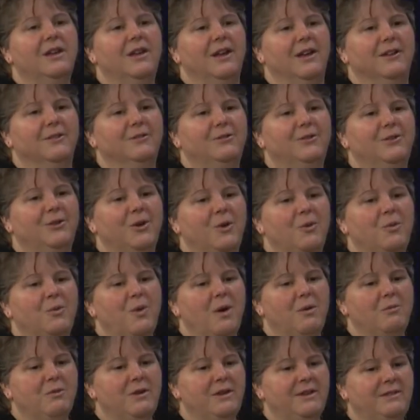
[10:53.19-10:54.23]
And so
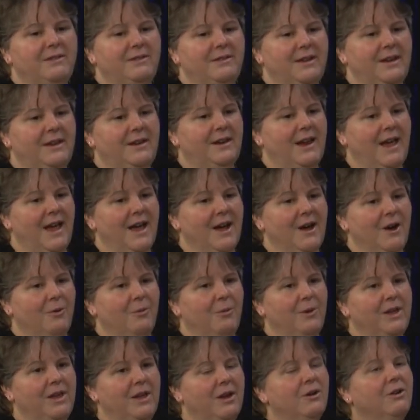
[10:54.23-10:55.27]
what we see now,
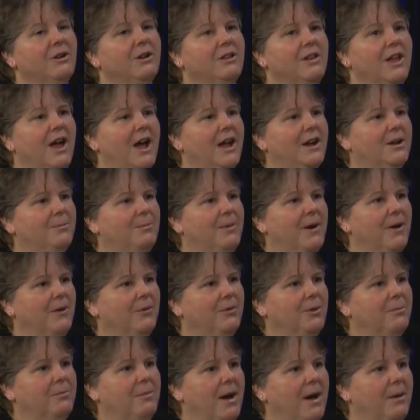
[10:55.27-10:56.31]
we hear a lot
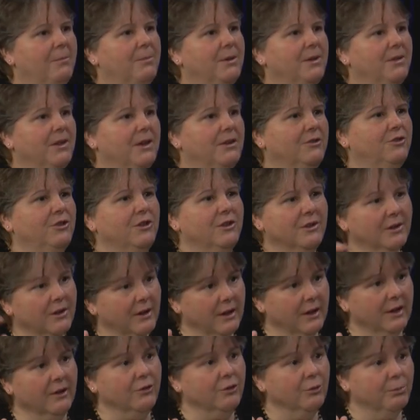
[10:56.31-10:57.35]
about the population
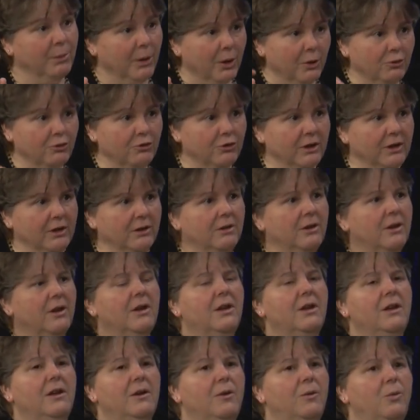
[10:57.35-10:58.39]
explosion,
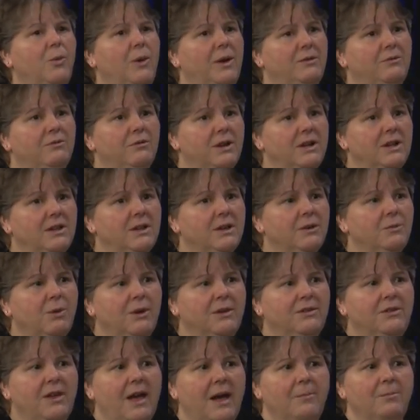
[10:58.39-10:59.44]
when really
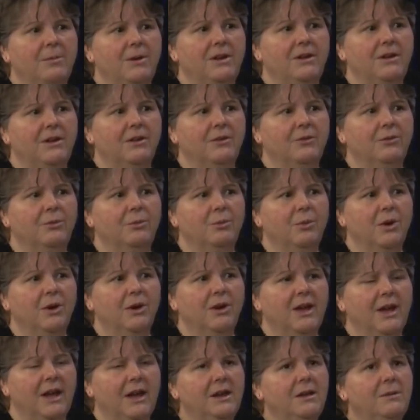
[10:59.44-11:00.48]
what's happened is we're
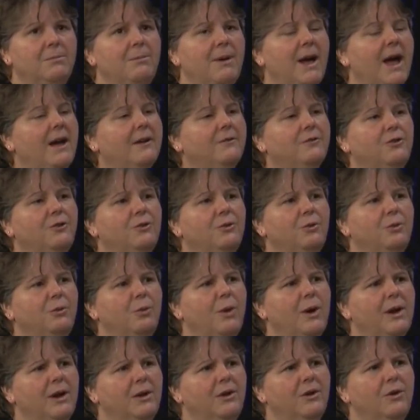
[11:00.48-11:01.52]
getting back to
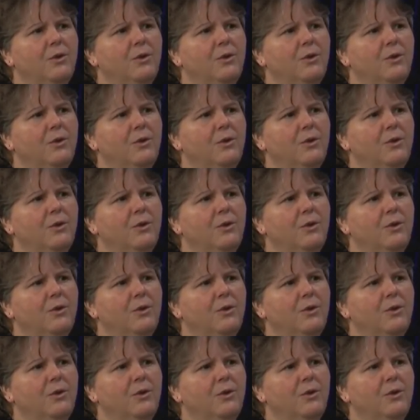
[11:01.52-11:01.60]
what